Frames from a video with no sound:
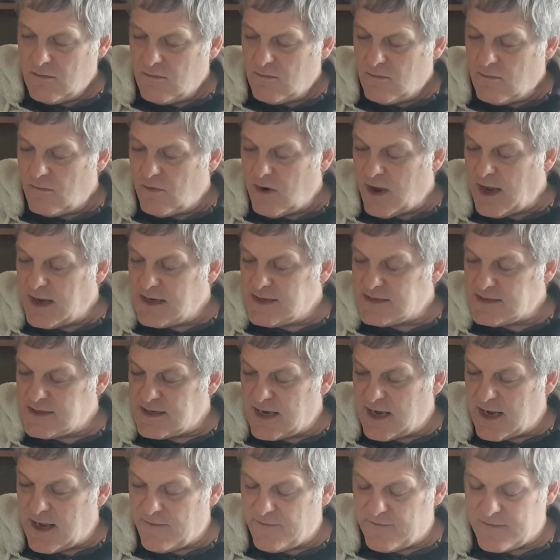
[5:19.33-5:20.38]
Right
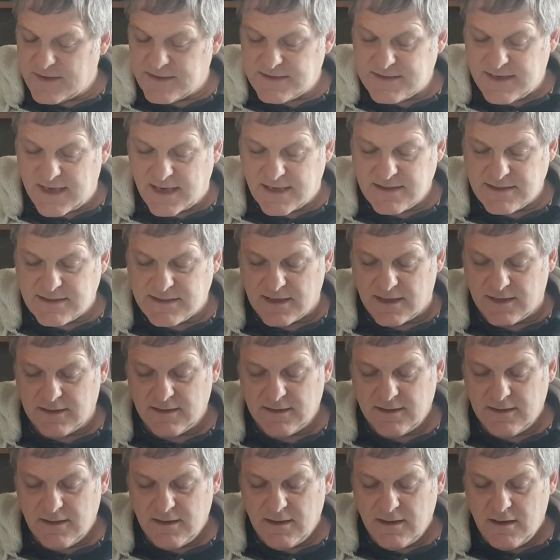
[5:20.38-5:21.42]
at the centre
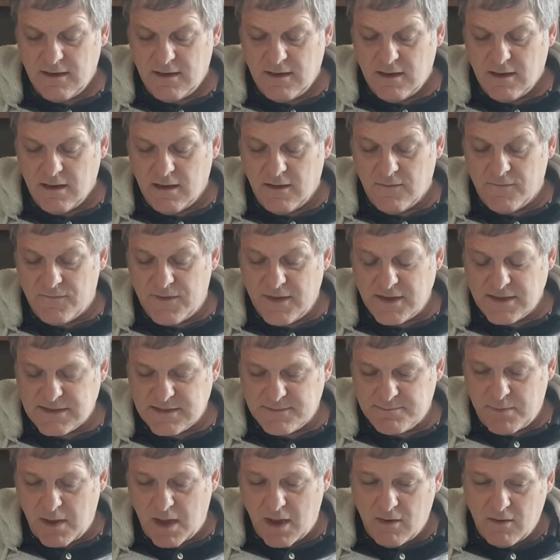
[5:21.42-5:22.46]
of this
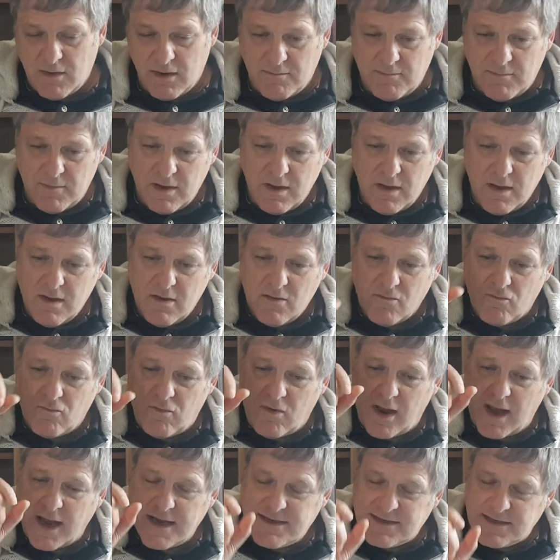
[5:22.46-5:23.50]
poem,
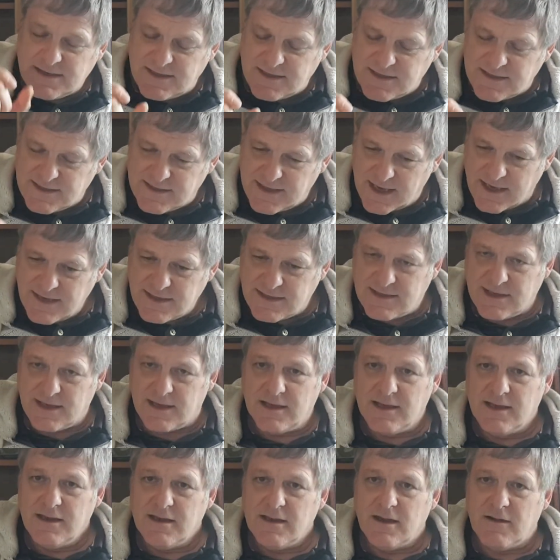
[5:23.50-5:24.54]
right at the
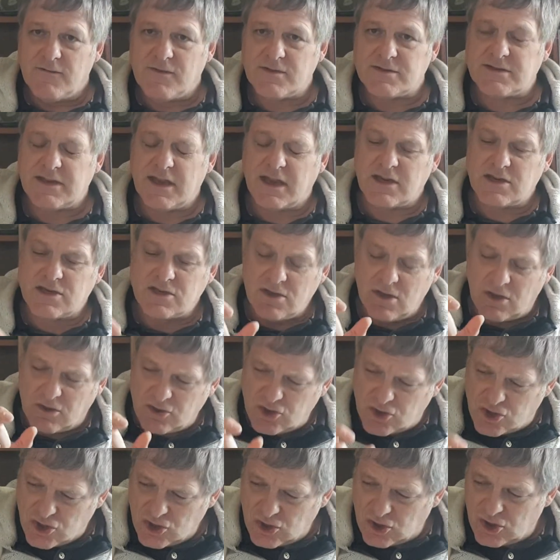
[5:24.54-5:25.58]
centre of the section
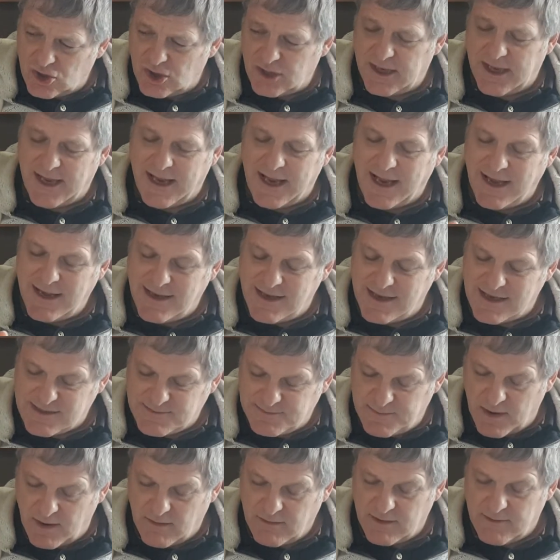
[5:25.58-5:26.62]
on joy in this
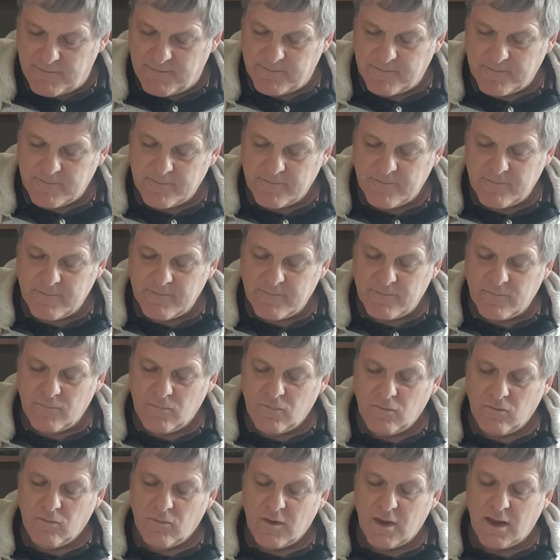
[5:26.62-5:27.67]
poem,
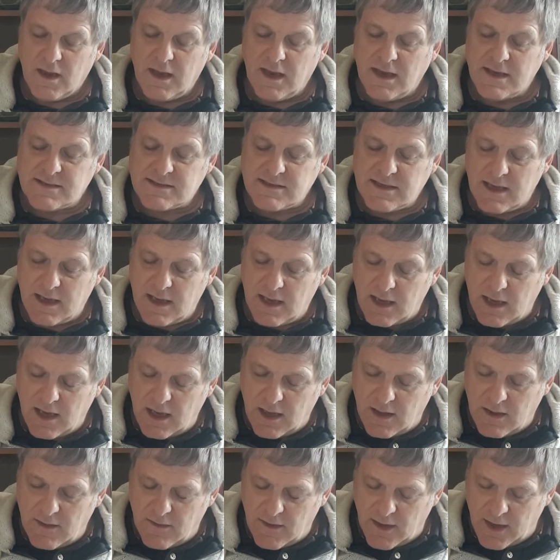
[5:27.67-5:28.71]
is
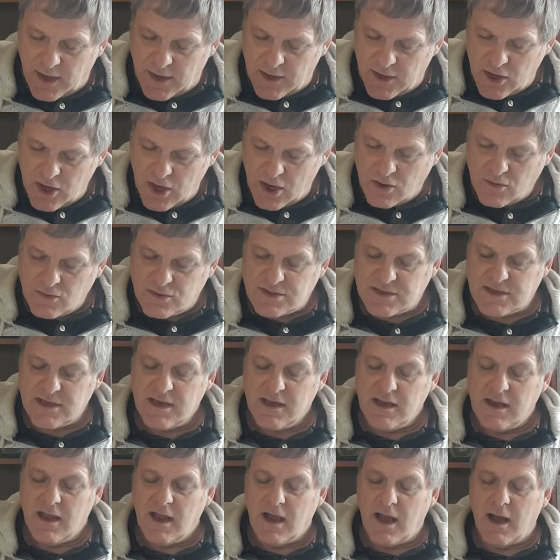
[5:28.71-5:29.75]
a note
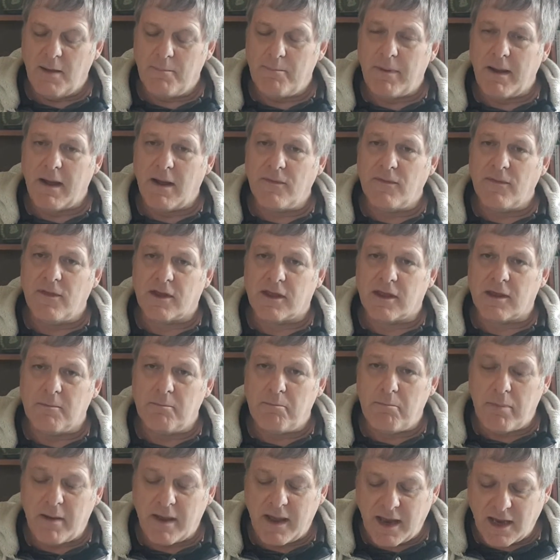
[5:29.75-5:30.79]
about the
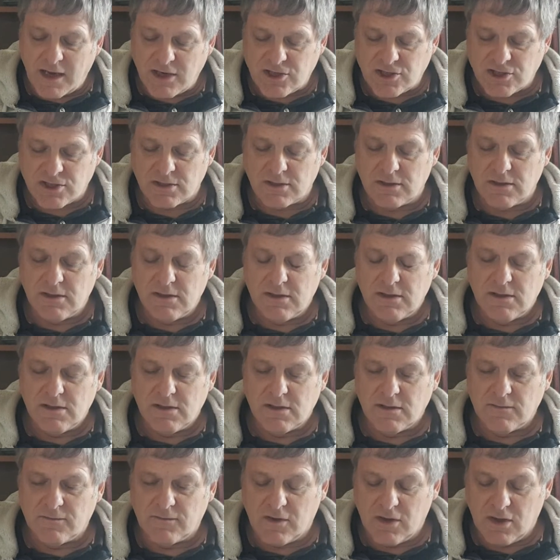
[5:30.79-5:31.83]
compassion
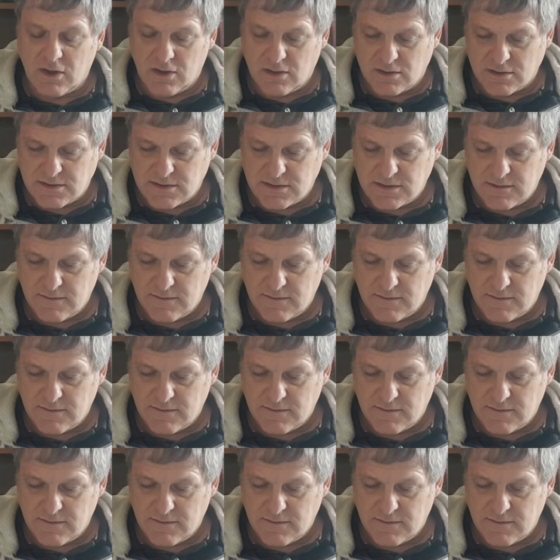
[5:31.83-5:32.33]
of God.